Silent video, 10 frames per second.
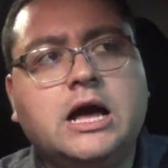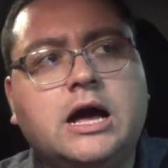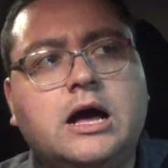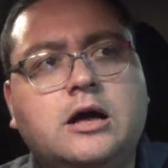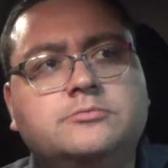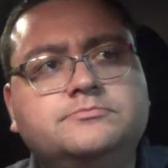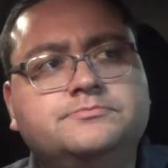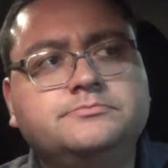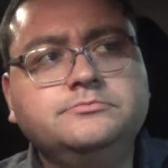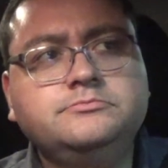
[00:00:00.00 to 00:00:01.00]

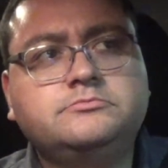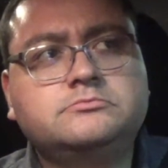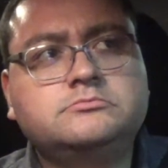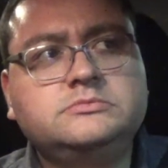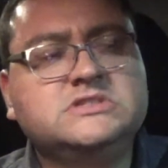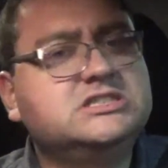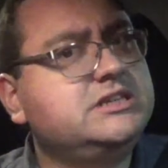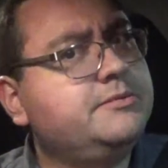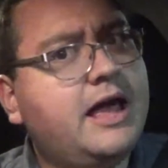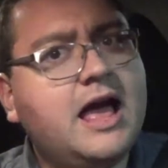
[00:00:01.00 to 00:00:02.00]

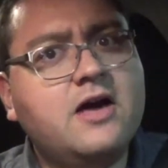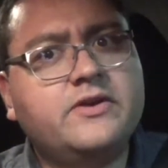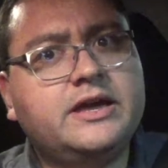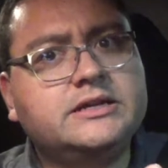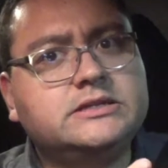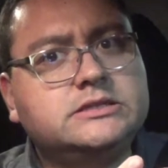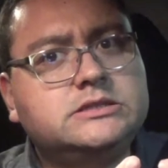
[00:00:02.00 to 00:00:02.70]
seem to have a